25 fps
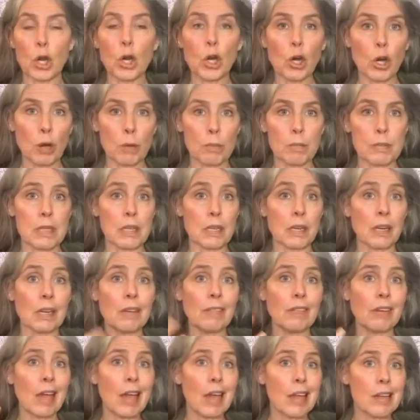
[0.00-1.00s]
terms that
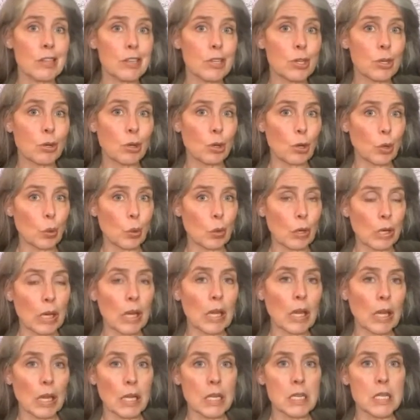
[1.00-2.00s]
I've had to
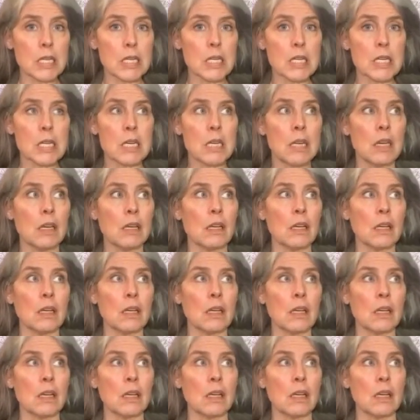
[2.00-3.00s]
create
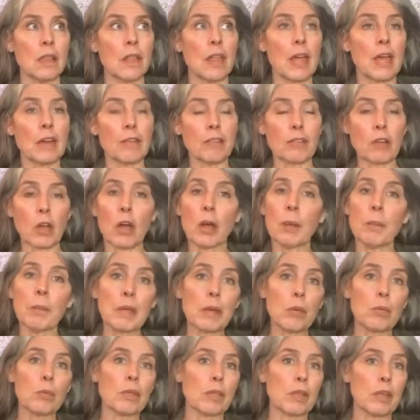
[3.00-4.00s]
that have come
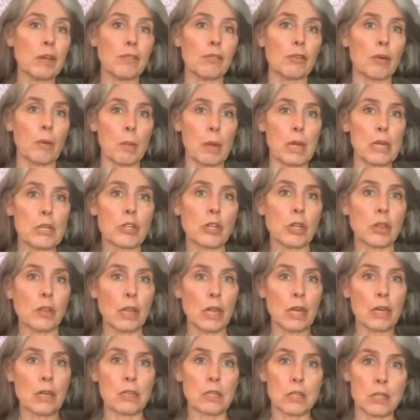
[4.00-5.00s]
in with information
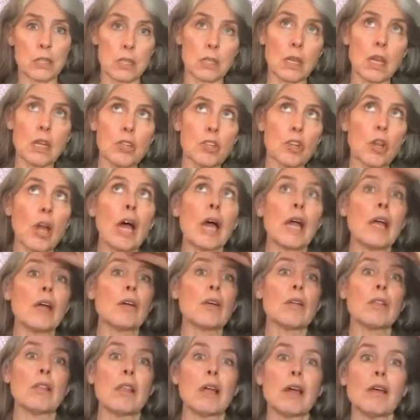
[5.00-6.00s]
that is such
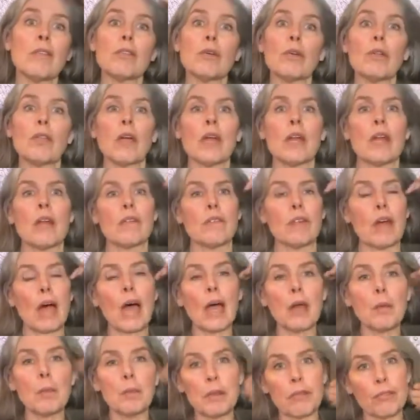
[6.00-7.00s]
higher level than I've
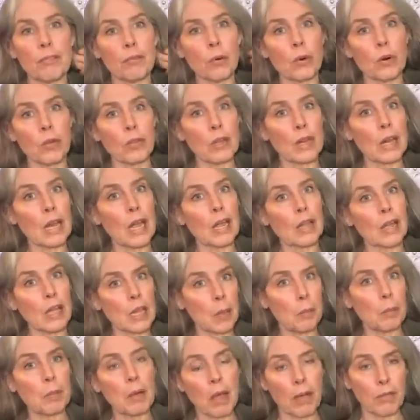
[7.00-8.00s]
had before that I
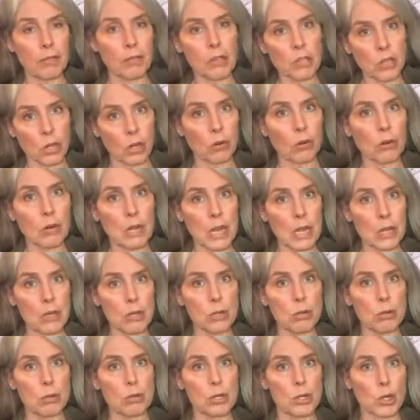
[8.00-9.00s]
keep having to create
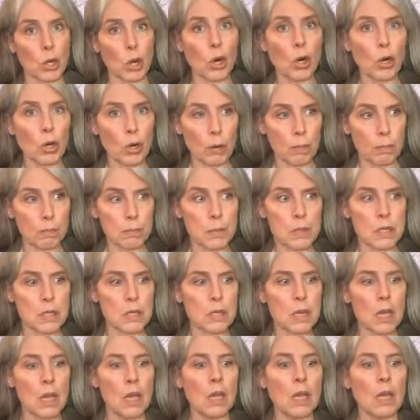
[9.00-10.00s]
new terms,
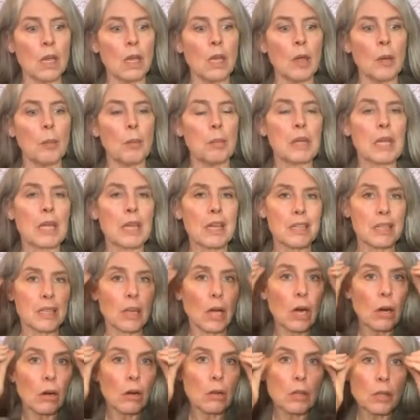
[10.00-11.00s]
because
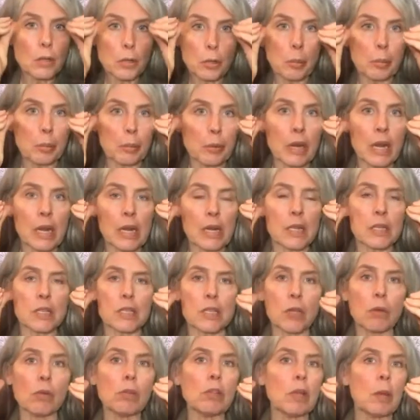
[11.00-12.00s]
our little brain is
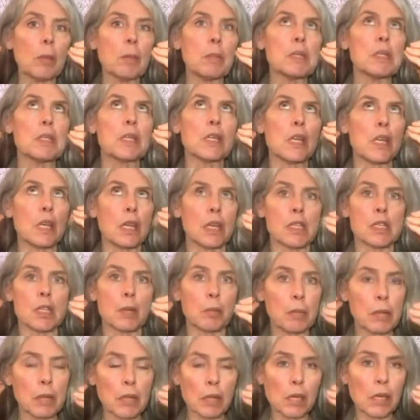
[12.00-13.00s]
so limited in its
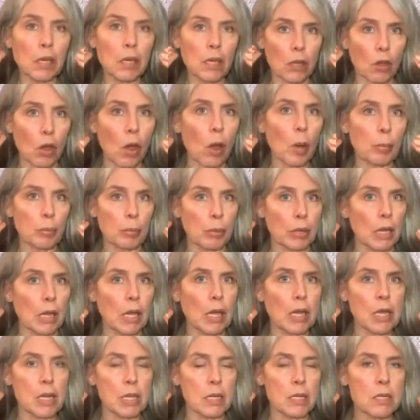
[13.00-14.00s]
ability to
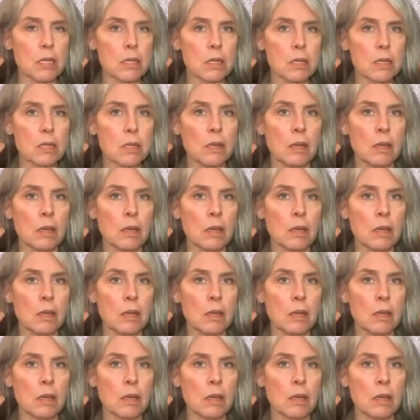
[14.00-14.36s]
comprehend.